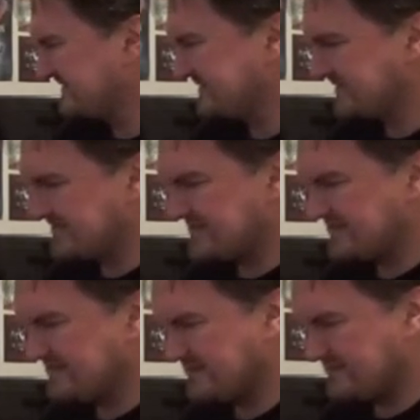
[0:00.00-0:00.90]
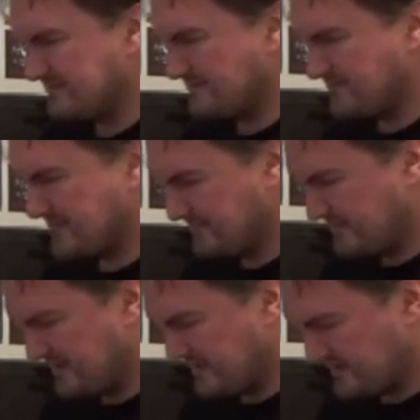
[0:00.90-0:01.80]
Yeah, still not the
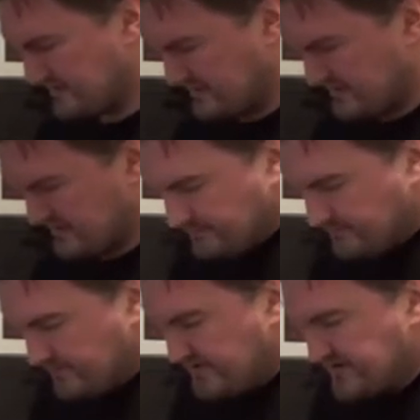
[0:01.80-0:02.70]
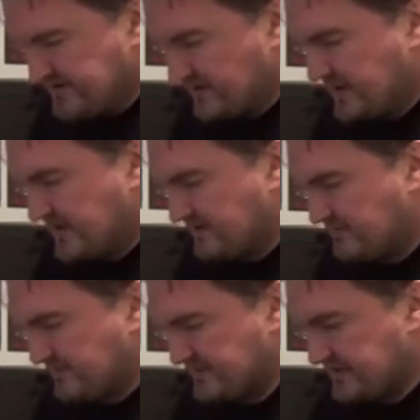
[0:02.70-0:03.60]
best. But this has got a
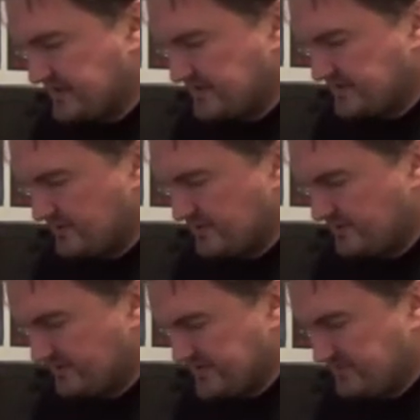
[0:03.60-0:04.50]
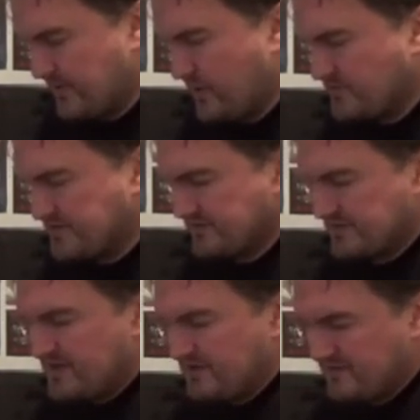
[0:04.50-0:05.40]
cardboard sleeve as well. I wonder if there's a poster in
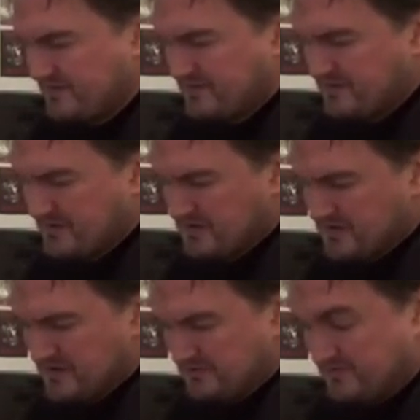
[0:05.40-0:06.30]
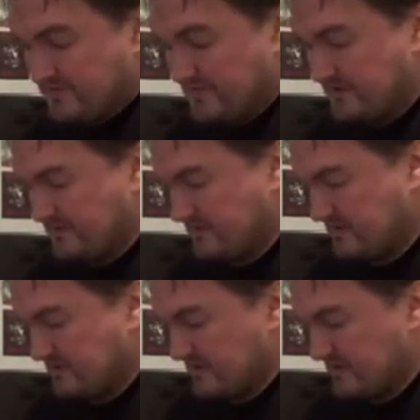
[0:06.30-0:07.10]
there. That'd be funny, wouldn't it?